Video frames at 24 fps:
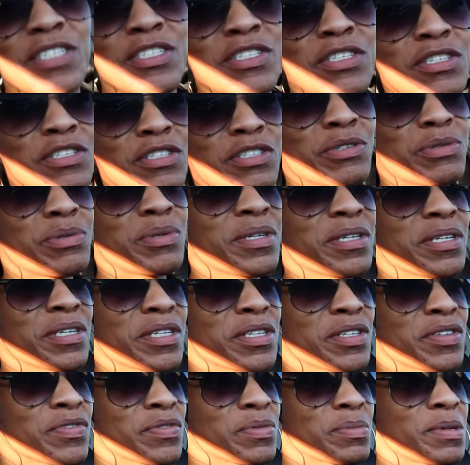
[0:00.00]
took two
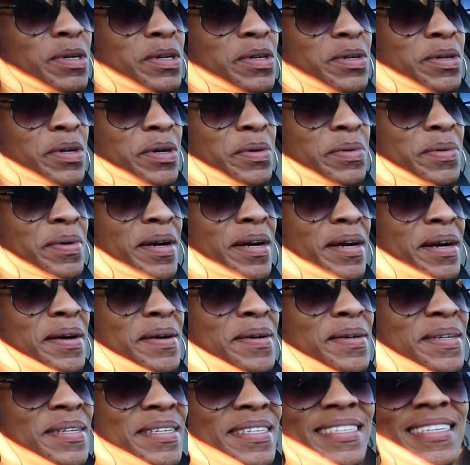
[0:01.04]
cookies from Golden Corral.
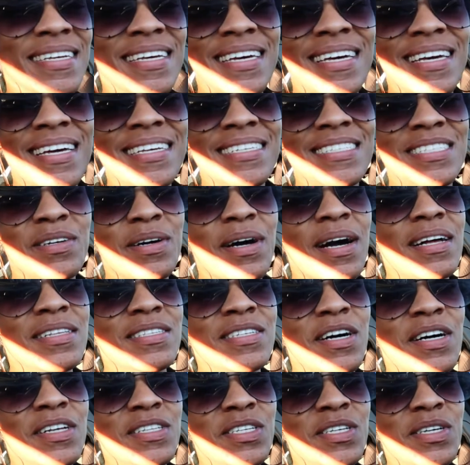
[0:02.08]
So I'll
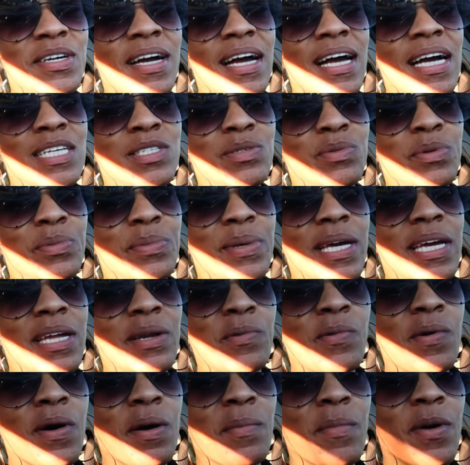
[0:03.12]
talk to you guys when we get
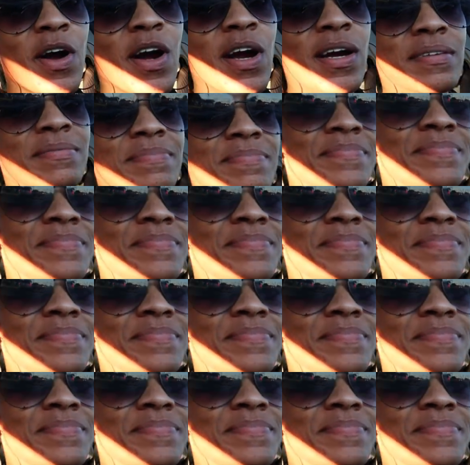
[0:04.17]
in Walmart.